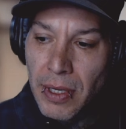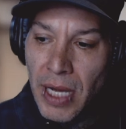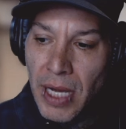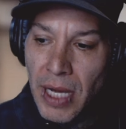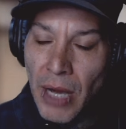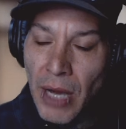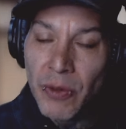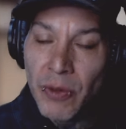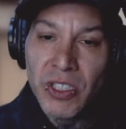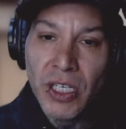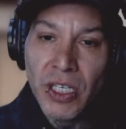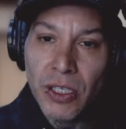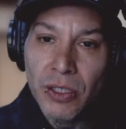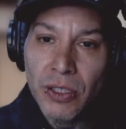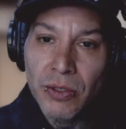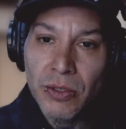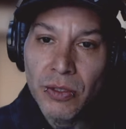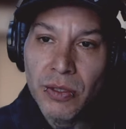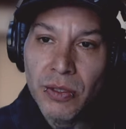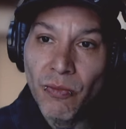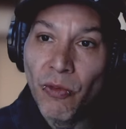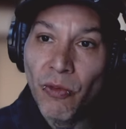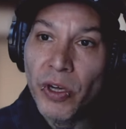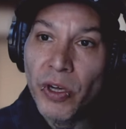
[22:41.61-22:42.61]
I was going to do
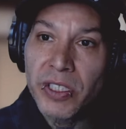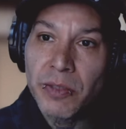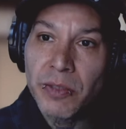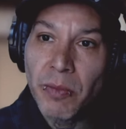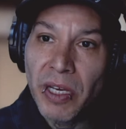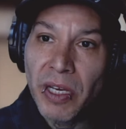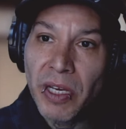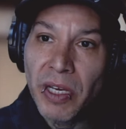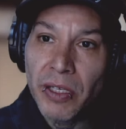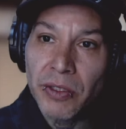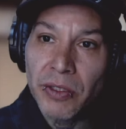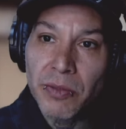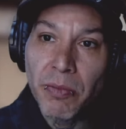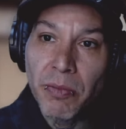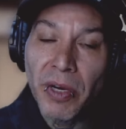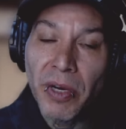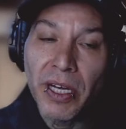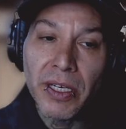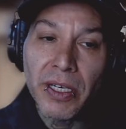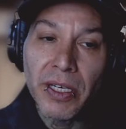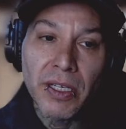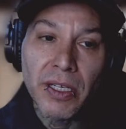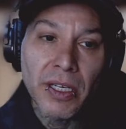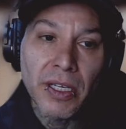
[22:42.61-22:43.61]
some voicemails,
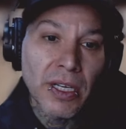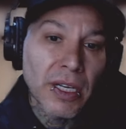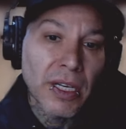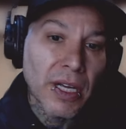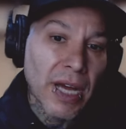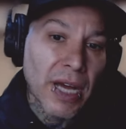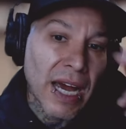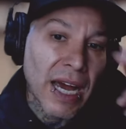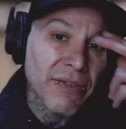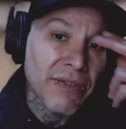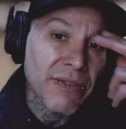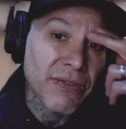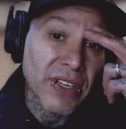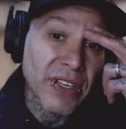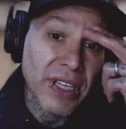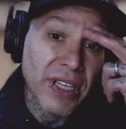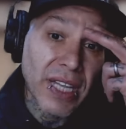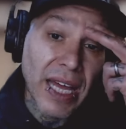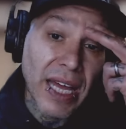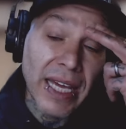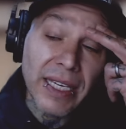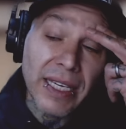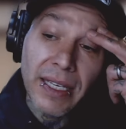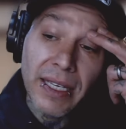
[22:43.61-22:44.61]
but I feel
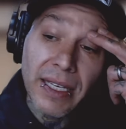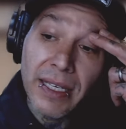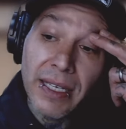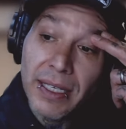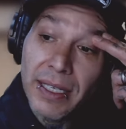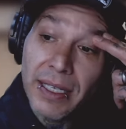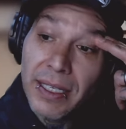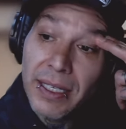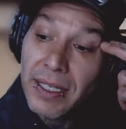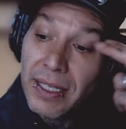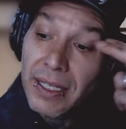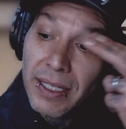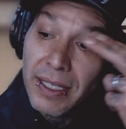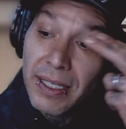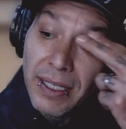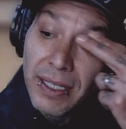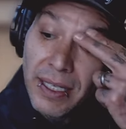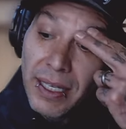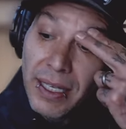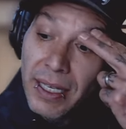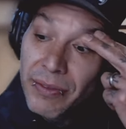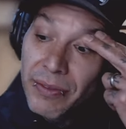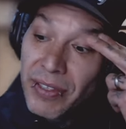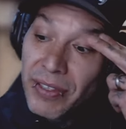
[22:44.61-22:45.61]
like
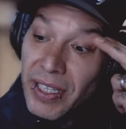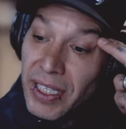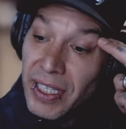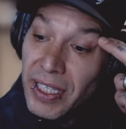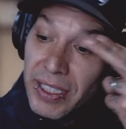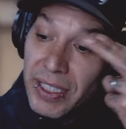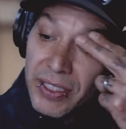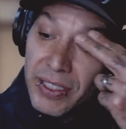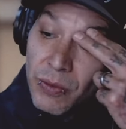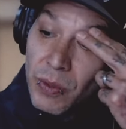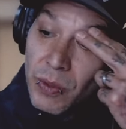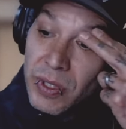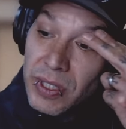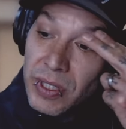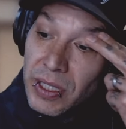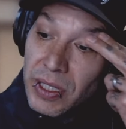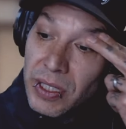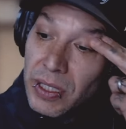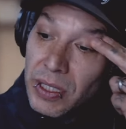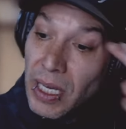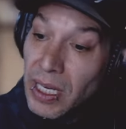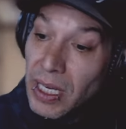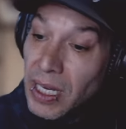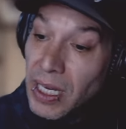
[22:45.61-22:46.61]
I feel like this
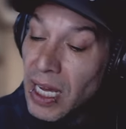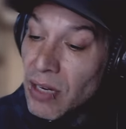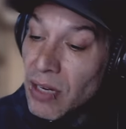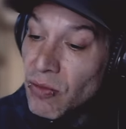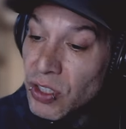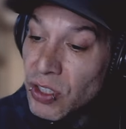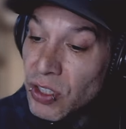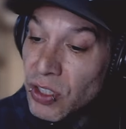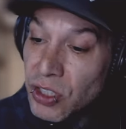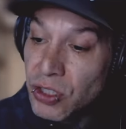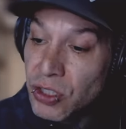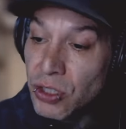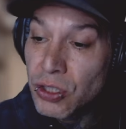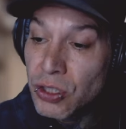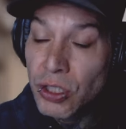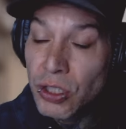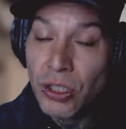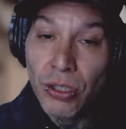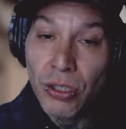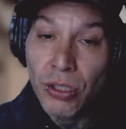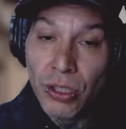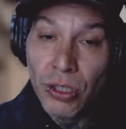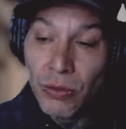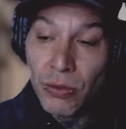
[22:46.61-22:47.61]
was kind of a, just a
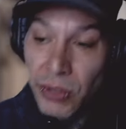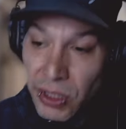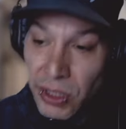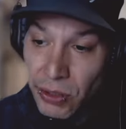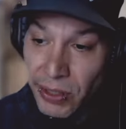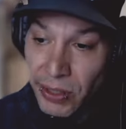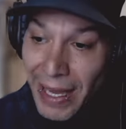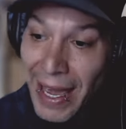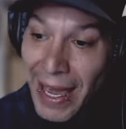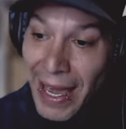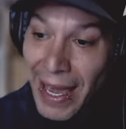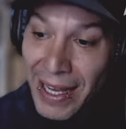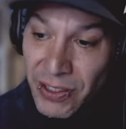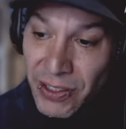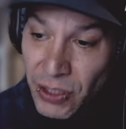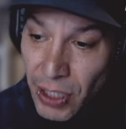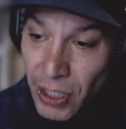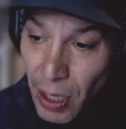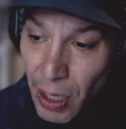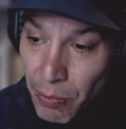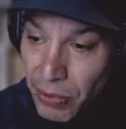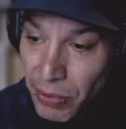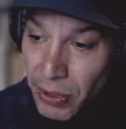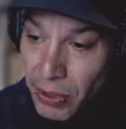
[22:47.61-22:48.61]
good little catch
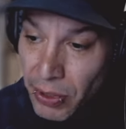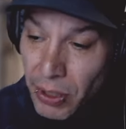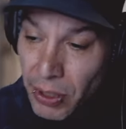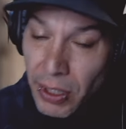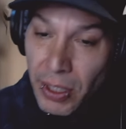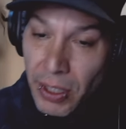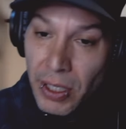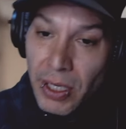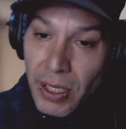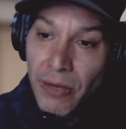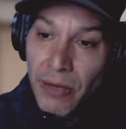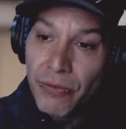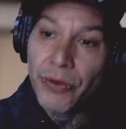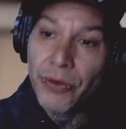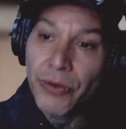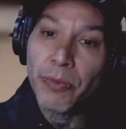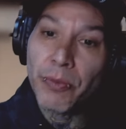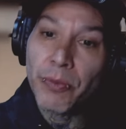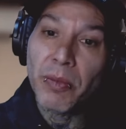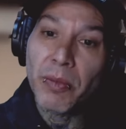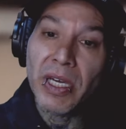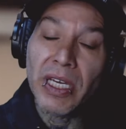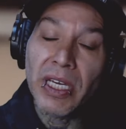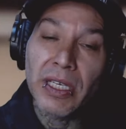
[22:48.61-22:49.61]
up for
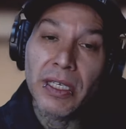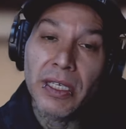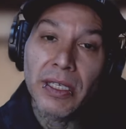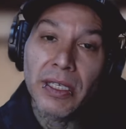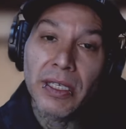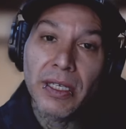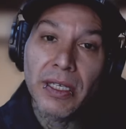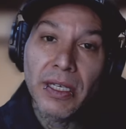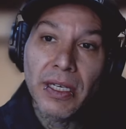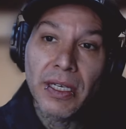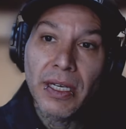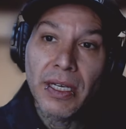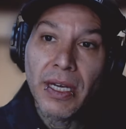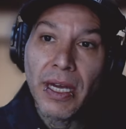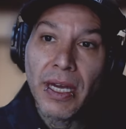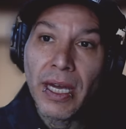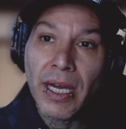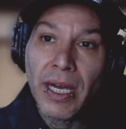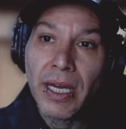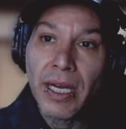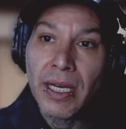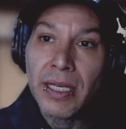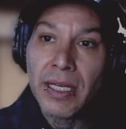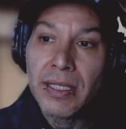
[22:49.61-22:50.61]
me,
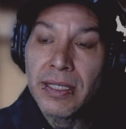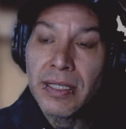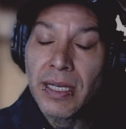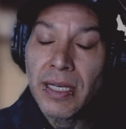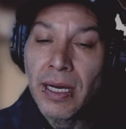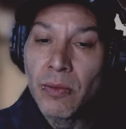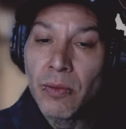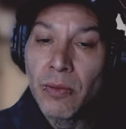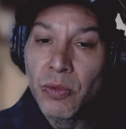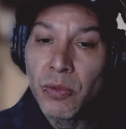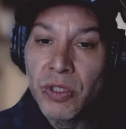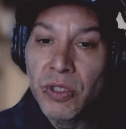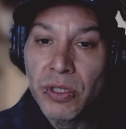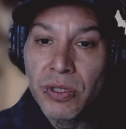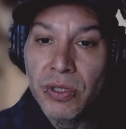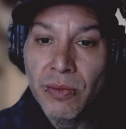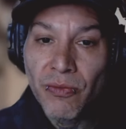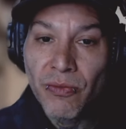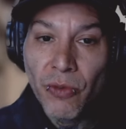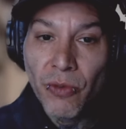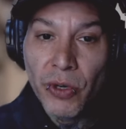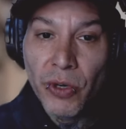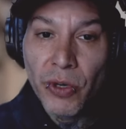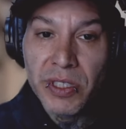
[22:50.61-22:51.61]
and uh, we'll do
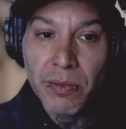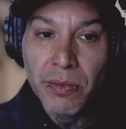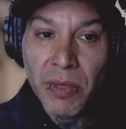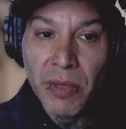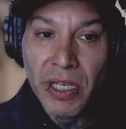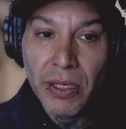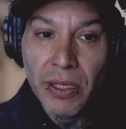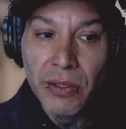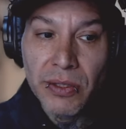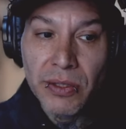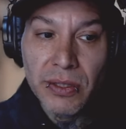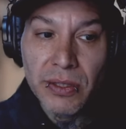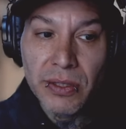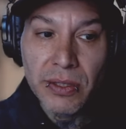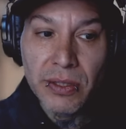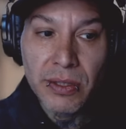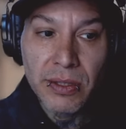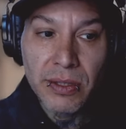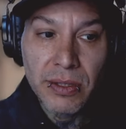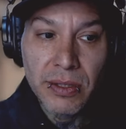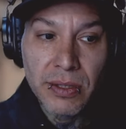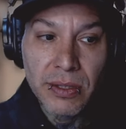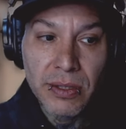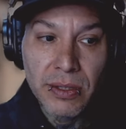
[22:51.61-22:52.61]
some voicemails
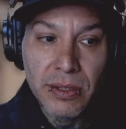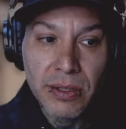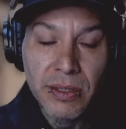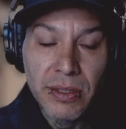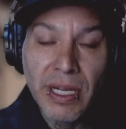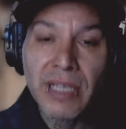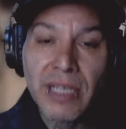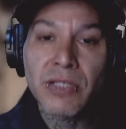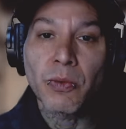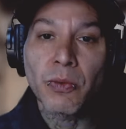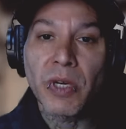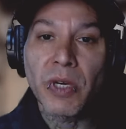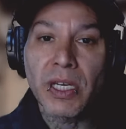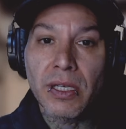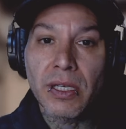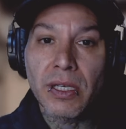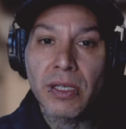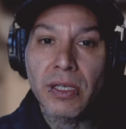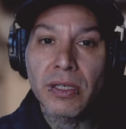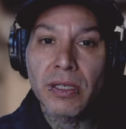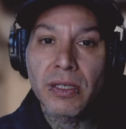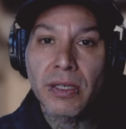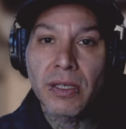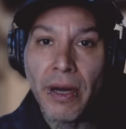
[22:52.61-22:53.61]
next
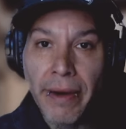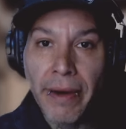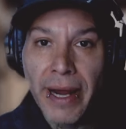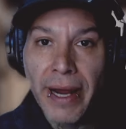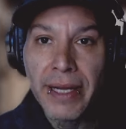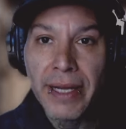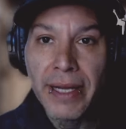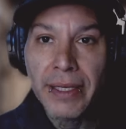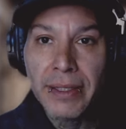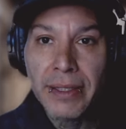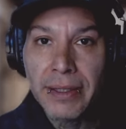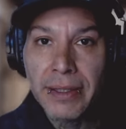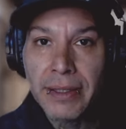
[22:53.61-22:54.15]
week. All right.